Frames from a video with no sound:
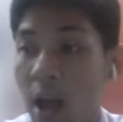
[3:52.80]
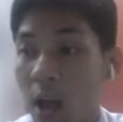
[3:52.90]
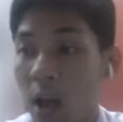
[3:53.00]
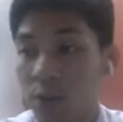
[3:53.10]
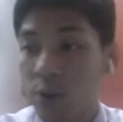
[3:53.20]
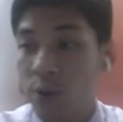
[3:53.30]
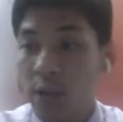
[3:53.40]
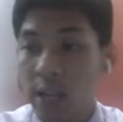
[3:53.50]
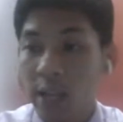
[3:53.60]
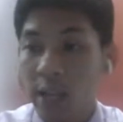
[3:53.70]

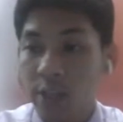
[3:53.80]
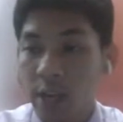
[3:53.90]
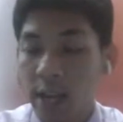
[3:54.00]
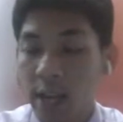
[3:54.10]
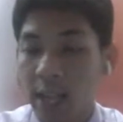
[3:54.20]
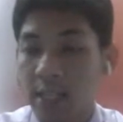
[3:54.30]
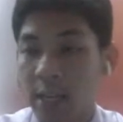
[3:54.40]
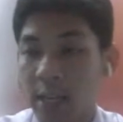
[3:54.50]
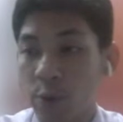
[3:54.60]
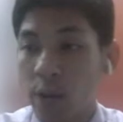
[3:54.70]
Sonication is a
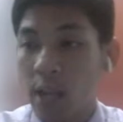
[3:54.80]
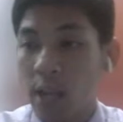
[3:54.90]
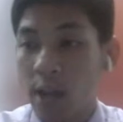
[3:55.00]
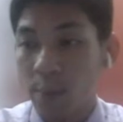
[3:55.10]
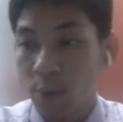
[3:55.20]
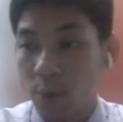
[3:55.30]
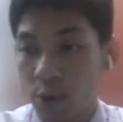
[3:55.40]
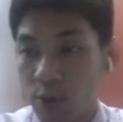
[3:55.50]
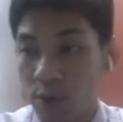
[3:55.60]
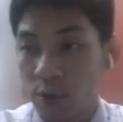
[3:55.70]
unique approach
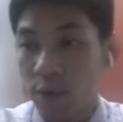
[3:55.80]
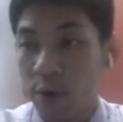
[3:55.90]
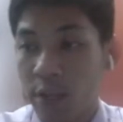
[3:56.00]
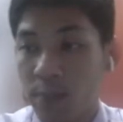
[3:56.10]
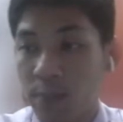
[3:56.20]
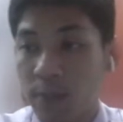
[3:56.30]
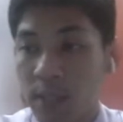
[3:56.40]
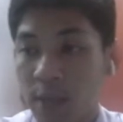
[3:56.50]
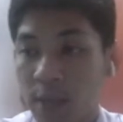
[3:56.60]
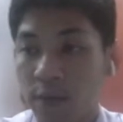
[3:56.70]
for dispersing
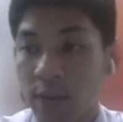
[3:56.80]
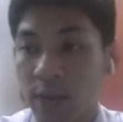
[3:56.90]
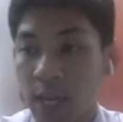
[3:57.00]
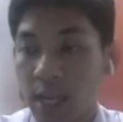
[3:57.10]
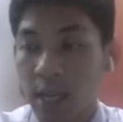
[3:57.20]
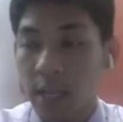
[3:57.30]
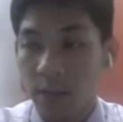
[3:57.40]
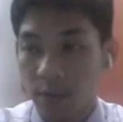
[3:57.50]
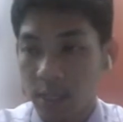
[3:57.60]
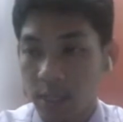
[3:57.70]
filler in
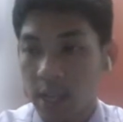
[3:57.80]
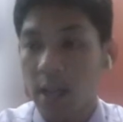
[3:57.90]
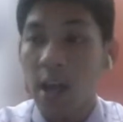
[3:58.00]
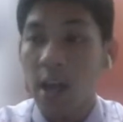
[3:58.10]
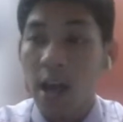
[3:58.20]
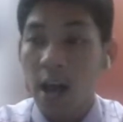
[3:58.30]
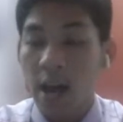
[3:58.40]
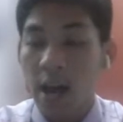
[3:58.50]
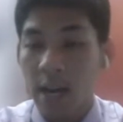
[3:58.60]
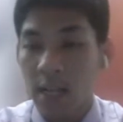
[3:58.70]
resin.
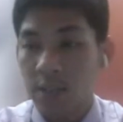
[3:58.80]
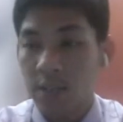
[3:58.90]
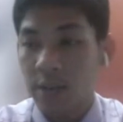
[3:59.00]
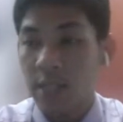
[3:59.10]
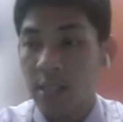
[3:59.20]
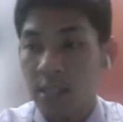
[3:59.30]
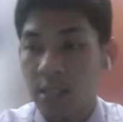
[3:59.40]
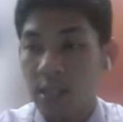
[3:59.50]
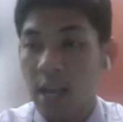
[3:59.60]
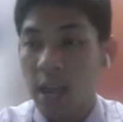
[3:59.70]
Hardness rises
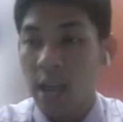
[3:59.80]
as the